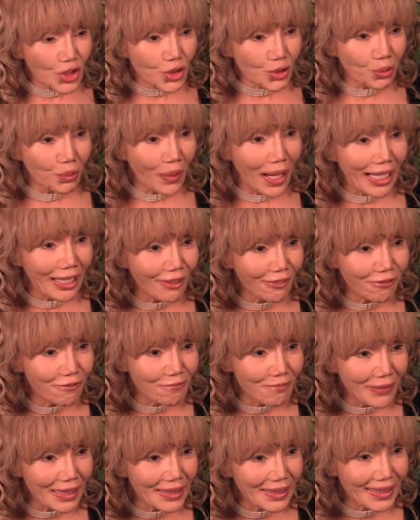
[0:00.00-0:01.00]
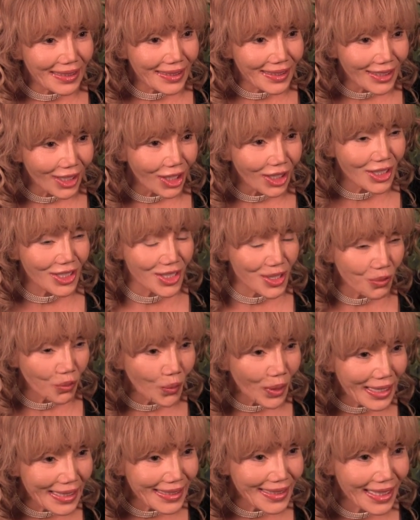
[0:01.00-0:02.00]
$12 million!
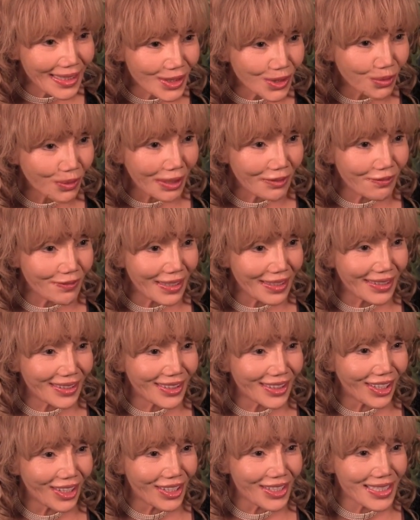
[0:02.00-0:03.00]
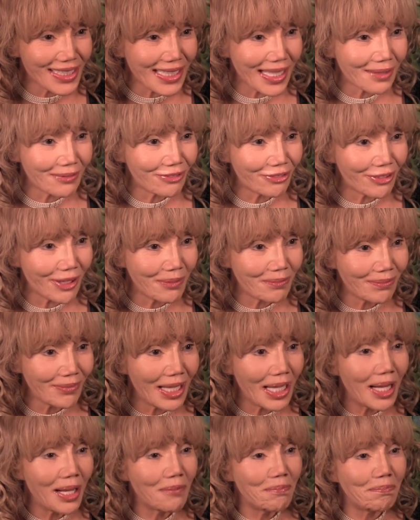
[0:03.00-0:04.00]
Where did that $12 million come from?
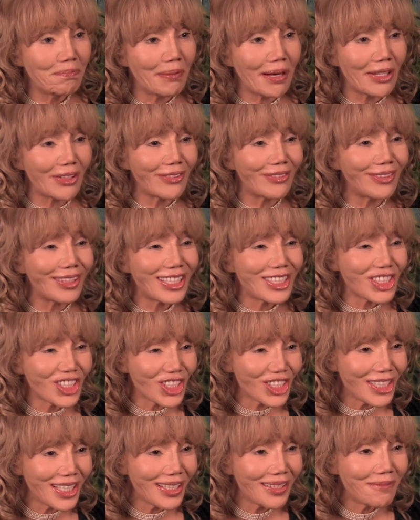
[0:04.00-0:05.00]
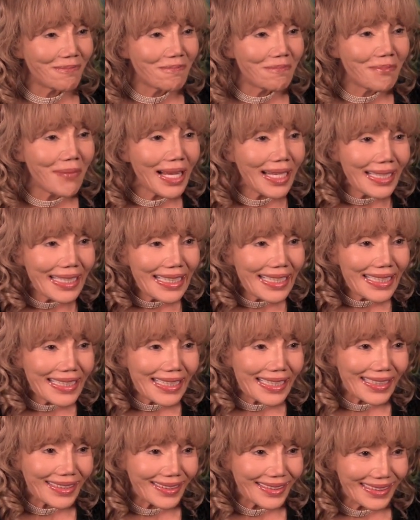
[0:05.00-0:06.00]
Parishioner
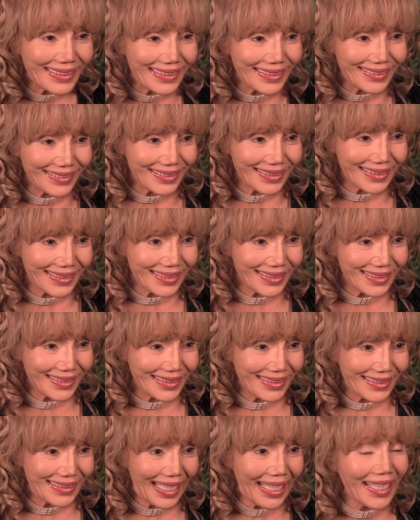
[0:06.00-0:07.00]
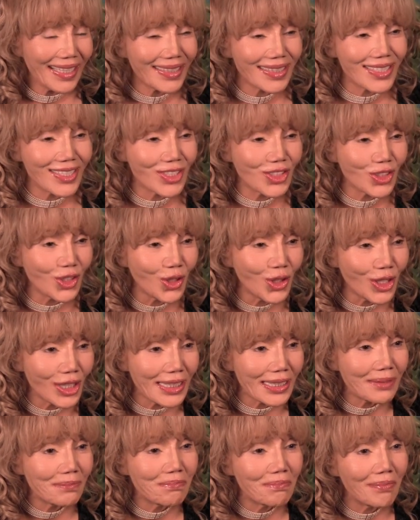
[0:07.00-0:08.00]
money!
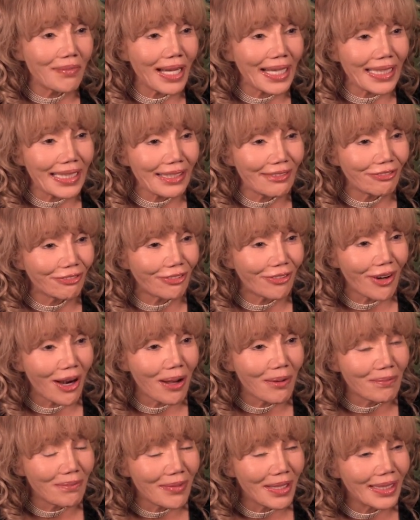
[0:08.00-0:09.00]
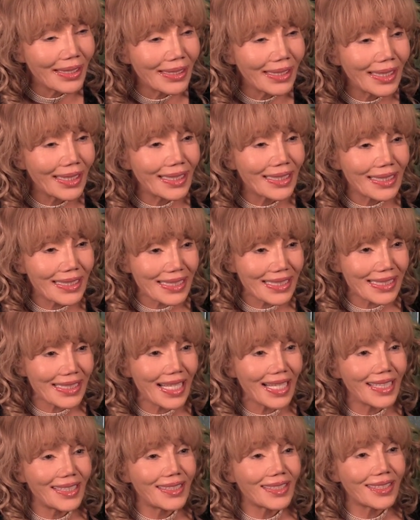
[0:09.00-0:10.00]
Extorted money from
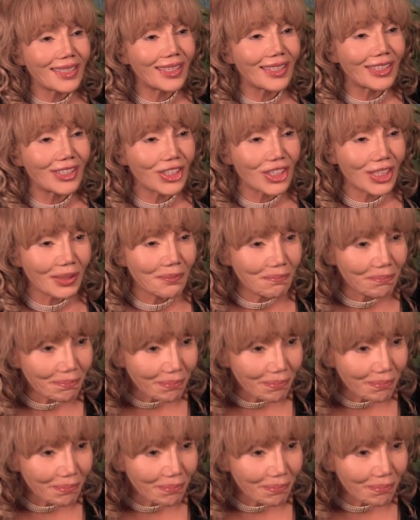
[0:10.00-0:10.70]
Scientology